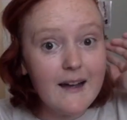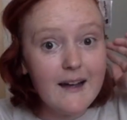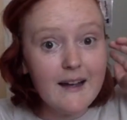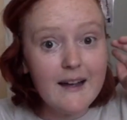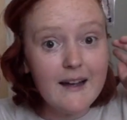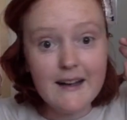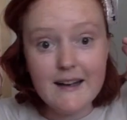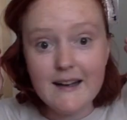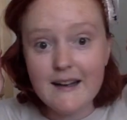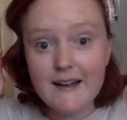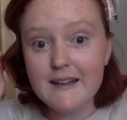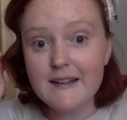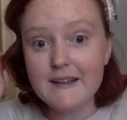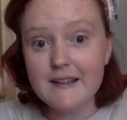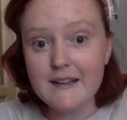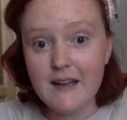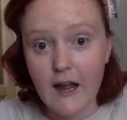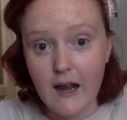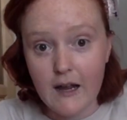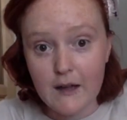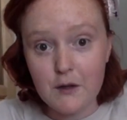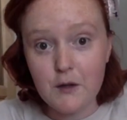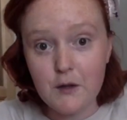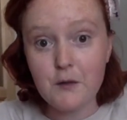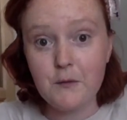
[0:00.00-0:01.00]
And
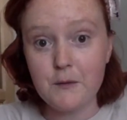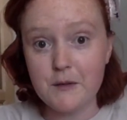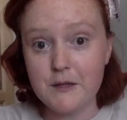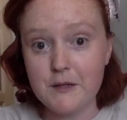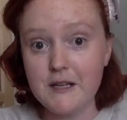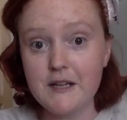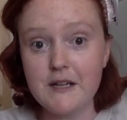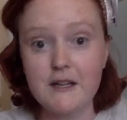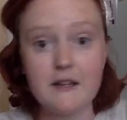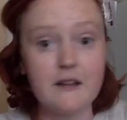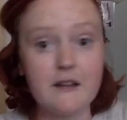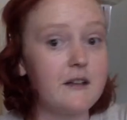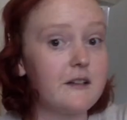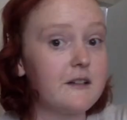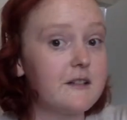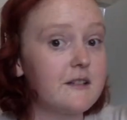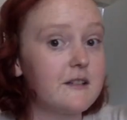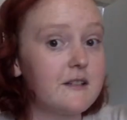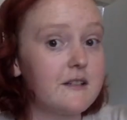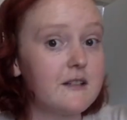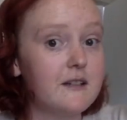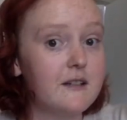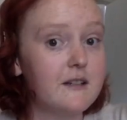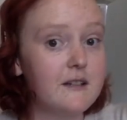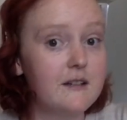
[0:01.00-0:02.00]
I look
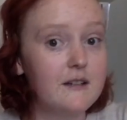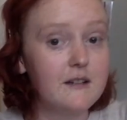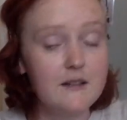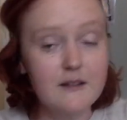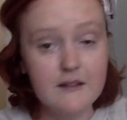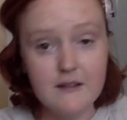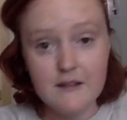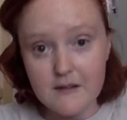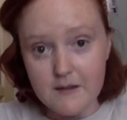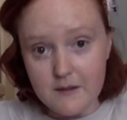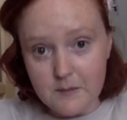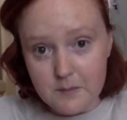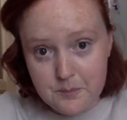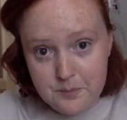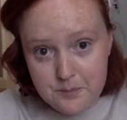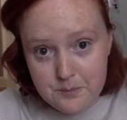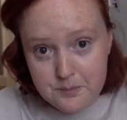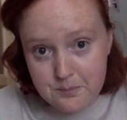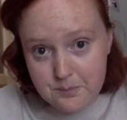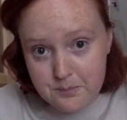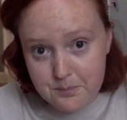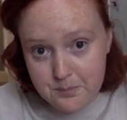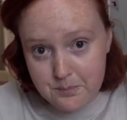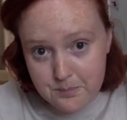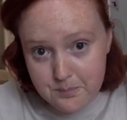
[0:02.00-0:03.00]
ridiculous,
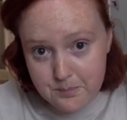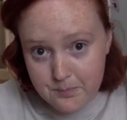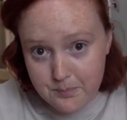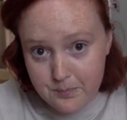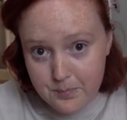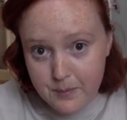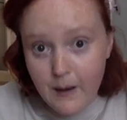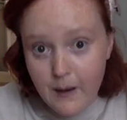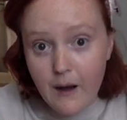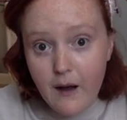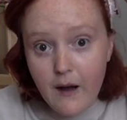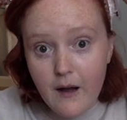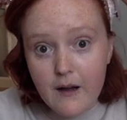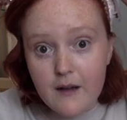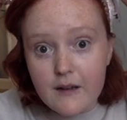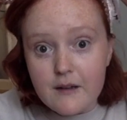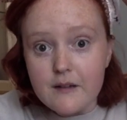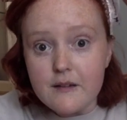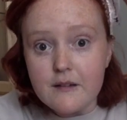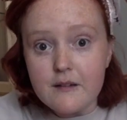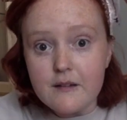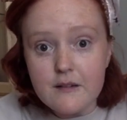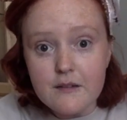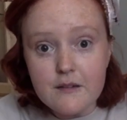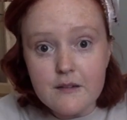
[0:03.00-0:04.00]

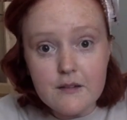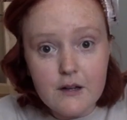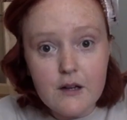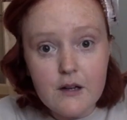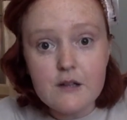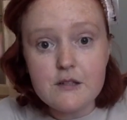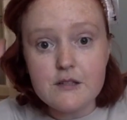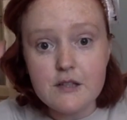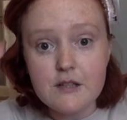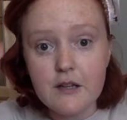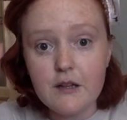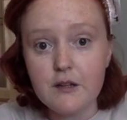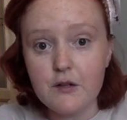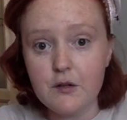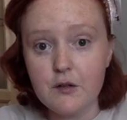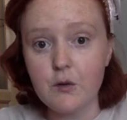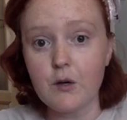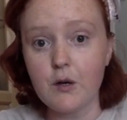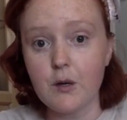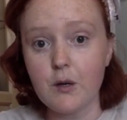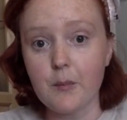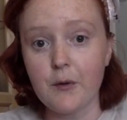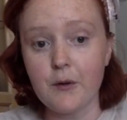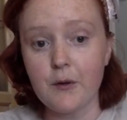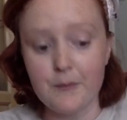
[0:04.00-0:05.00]
but they're still
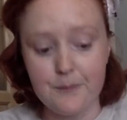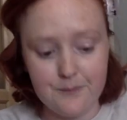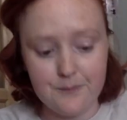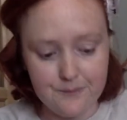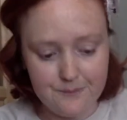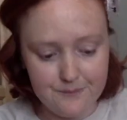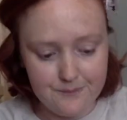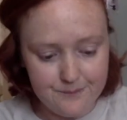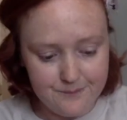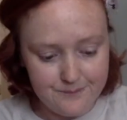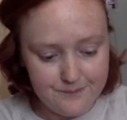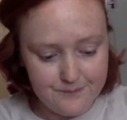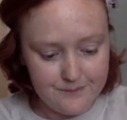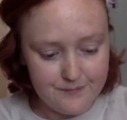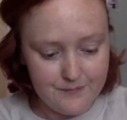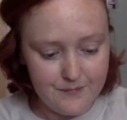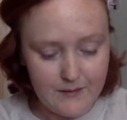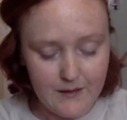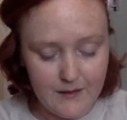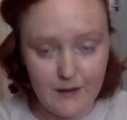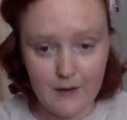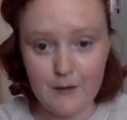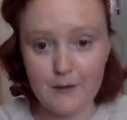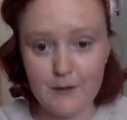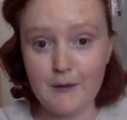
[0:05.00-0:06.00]
adorable.
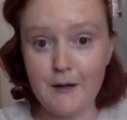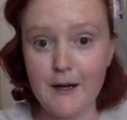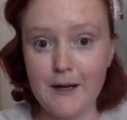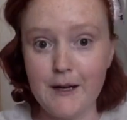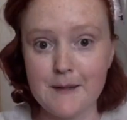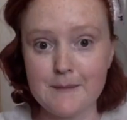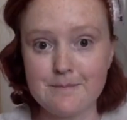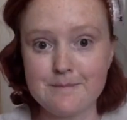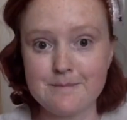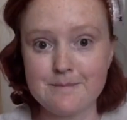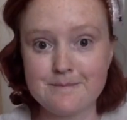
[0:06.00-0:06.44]
All right.